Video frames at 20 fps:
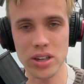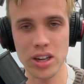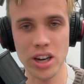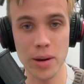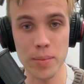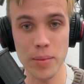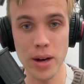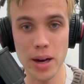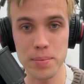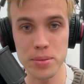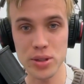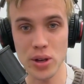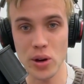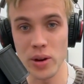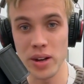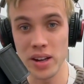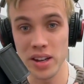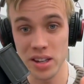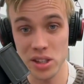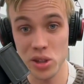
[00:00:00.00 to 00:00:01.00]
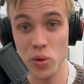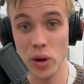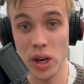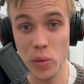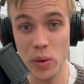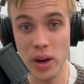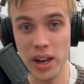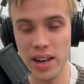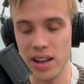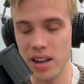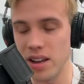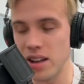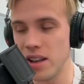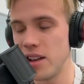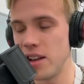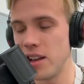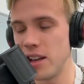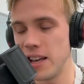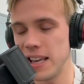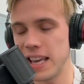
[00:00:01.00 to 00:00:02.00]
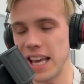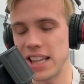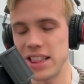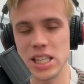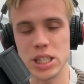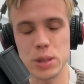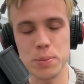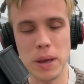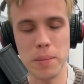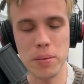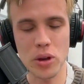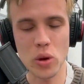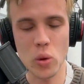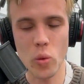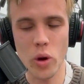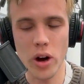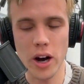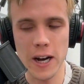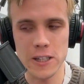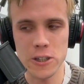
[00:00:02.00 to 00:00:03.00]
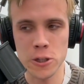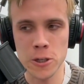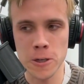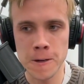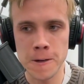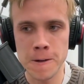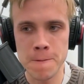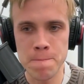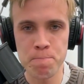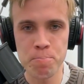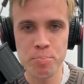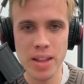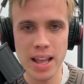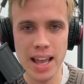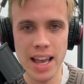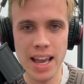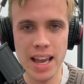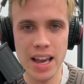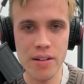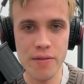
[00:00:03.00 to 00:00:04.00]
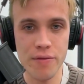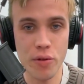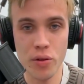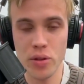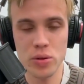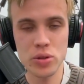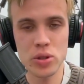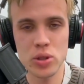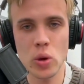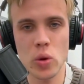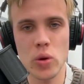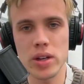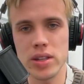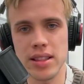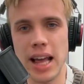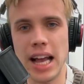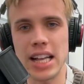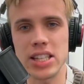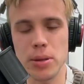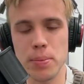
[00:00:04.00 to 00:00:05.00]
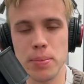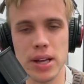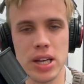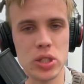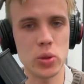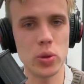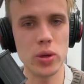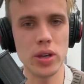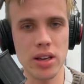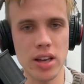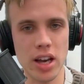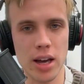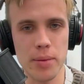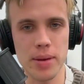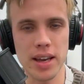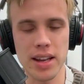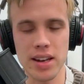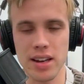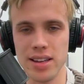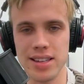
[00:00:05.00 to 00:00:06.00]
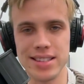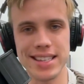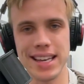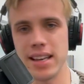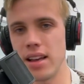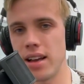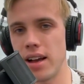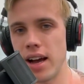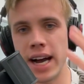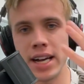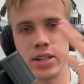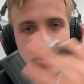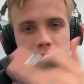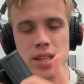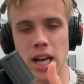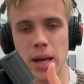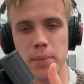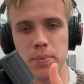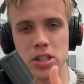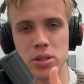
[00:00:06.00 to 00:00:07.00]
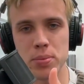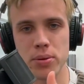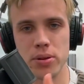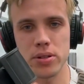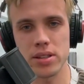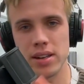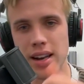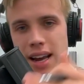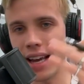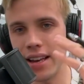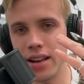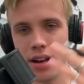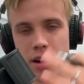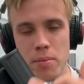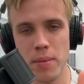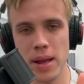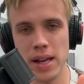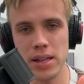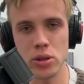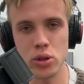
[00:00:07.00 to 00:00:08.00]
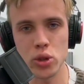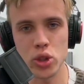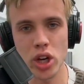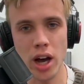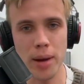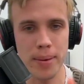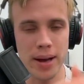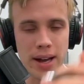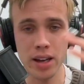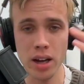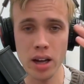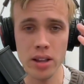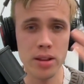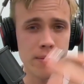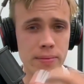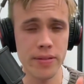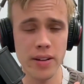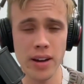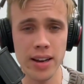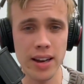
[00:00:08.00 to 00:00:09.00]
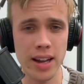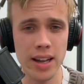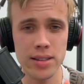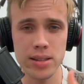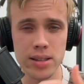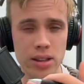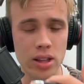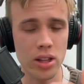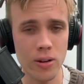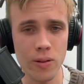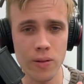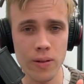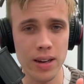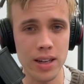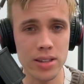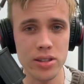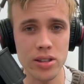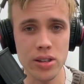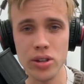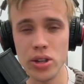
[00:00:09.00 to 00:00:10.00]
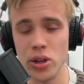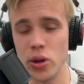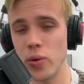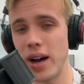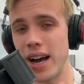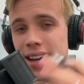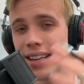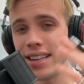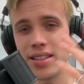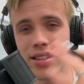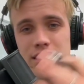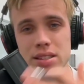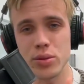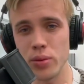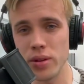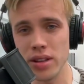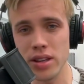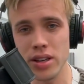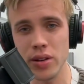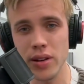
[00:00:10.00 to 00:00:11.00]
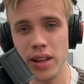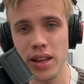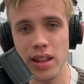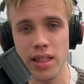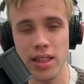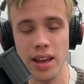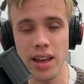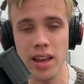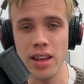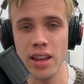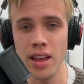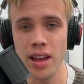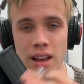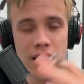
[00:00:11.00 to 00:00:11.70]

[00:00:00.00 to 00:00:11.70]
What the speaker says: come up. So it's a great way to get these people to watch. And for those stories, that's the place where you can come in and you can say, I just helped this person. I did an amazing job. I got them financing that no one else can do. I did this really unique thing.